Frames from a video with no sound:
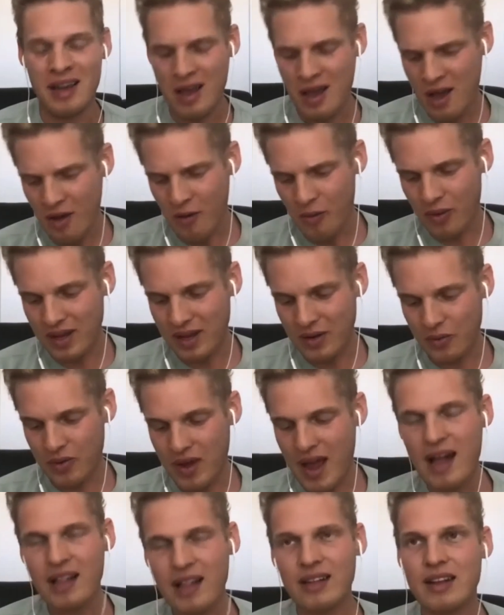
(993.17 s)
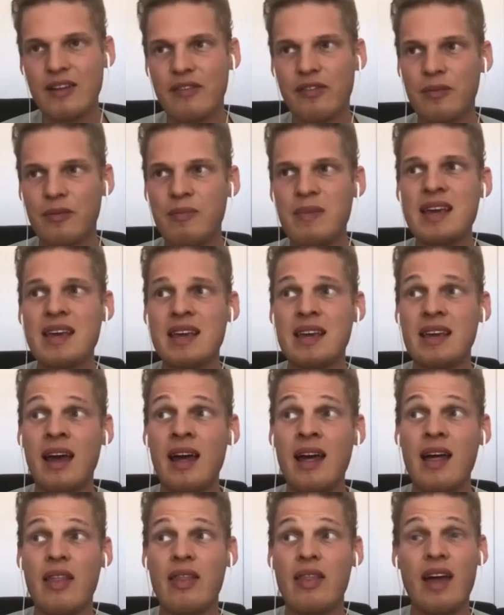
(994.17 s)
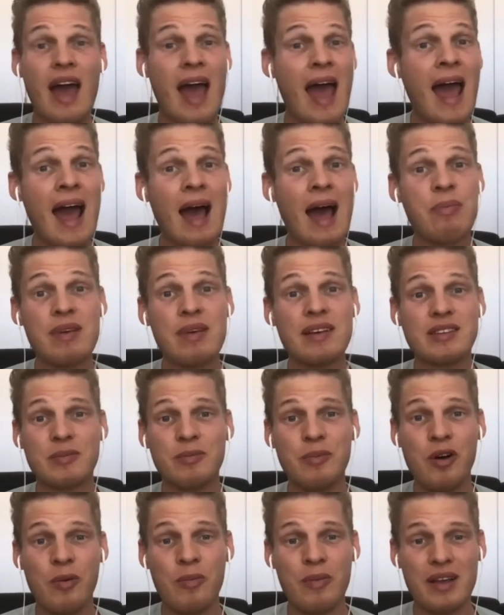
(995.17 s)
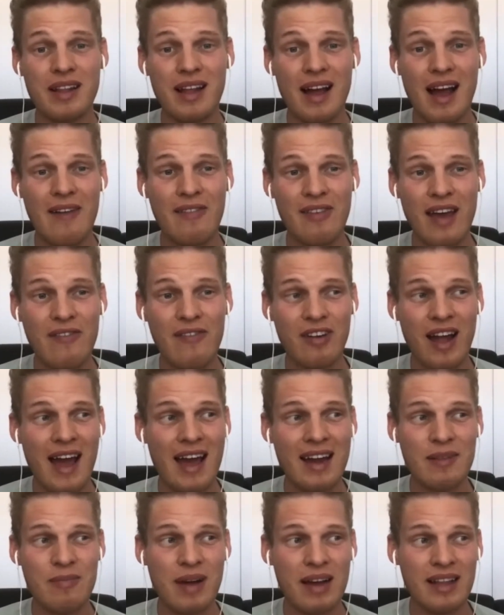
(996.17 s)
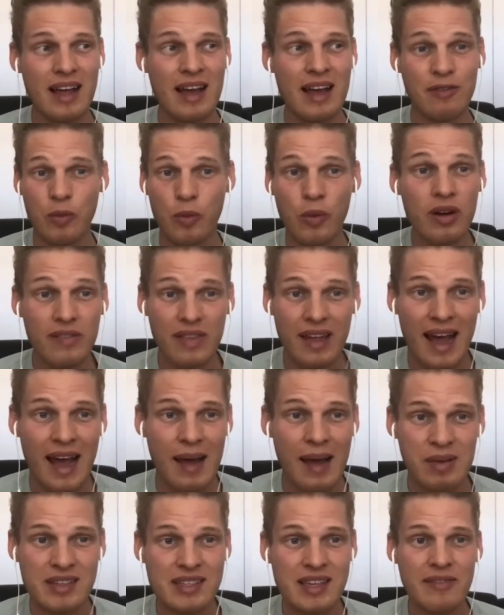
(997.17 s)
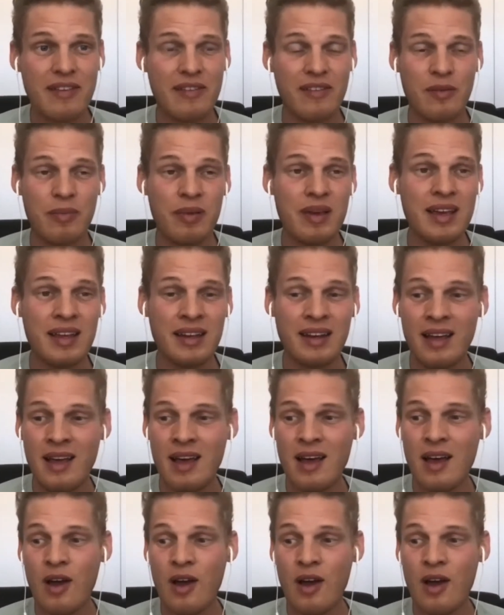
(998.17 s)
When in reality, for me, the happiest moment I've ever had in my life, or one of the happiest I've ever been,